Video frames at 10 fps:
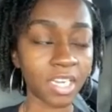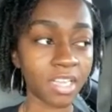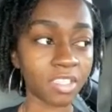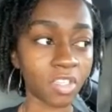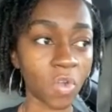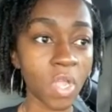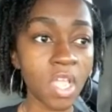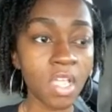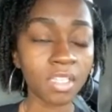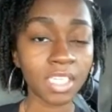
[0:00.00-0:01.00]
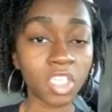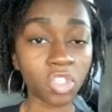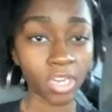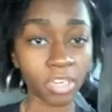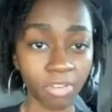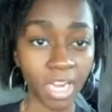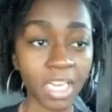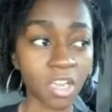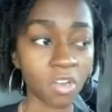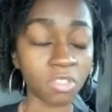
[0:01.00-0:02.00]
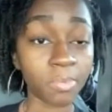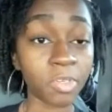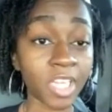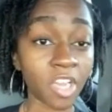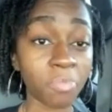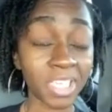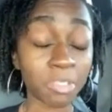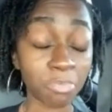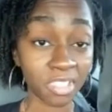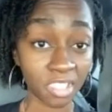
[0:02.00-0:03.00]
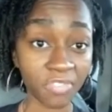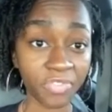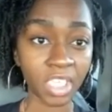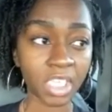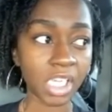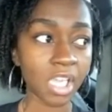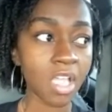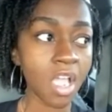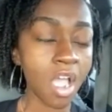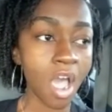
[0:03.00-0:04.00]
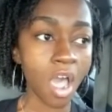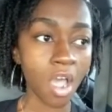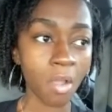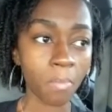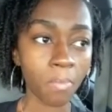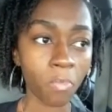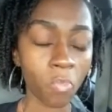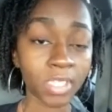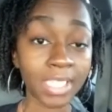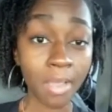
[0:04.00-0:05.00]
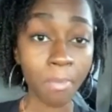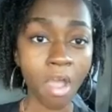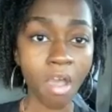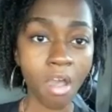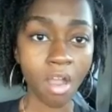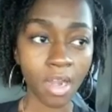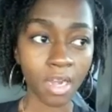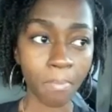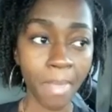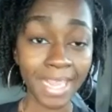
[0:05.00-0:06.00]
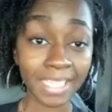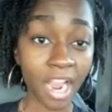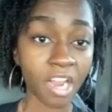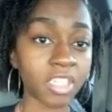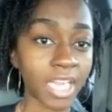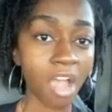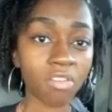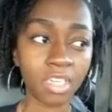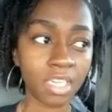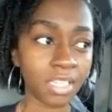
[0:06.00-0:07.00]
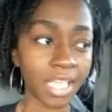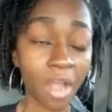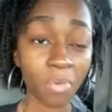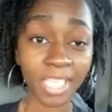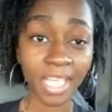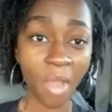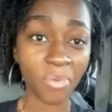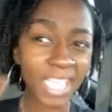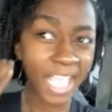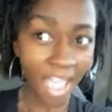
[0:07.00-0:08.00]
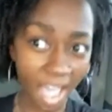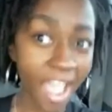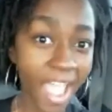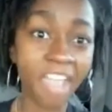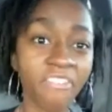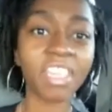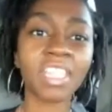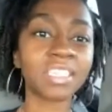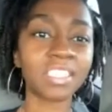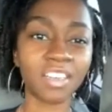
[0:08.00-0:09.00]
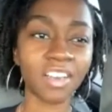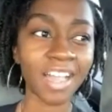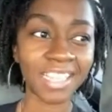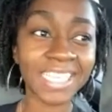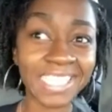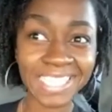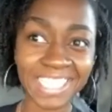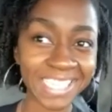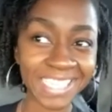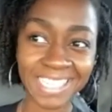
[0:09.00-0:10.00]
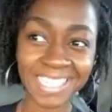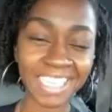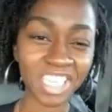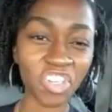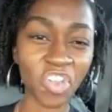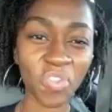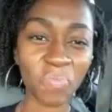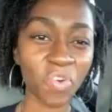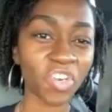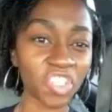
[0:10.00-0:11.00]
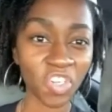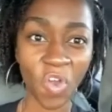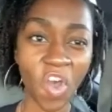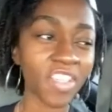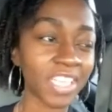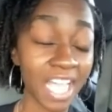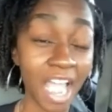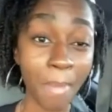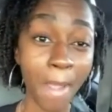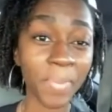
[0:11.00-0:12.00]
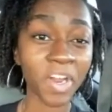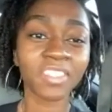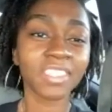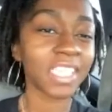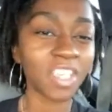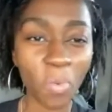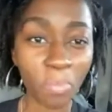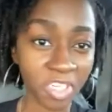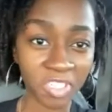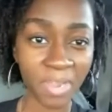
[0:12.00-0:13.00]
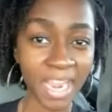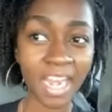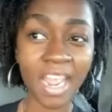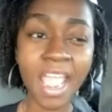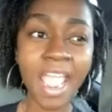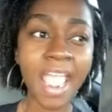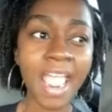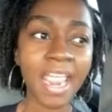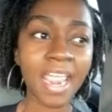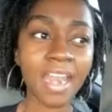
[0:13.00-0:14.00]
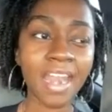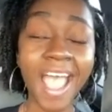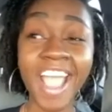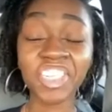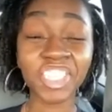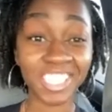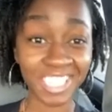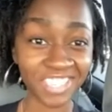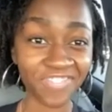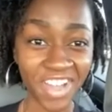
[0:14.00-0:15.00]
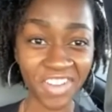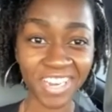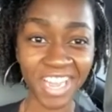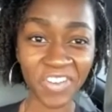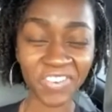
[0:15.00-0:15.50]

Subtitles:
So Detroit radio, WJLB specifically, was in my heart my entire childhood. Like I was a heavy listener. I listened to the morning show all the time. I personally know Bushman, and I actually just found out.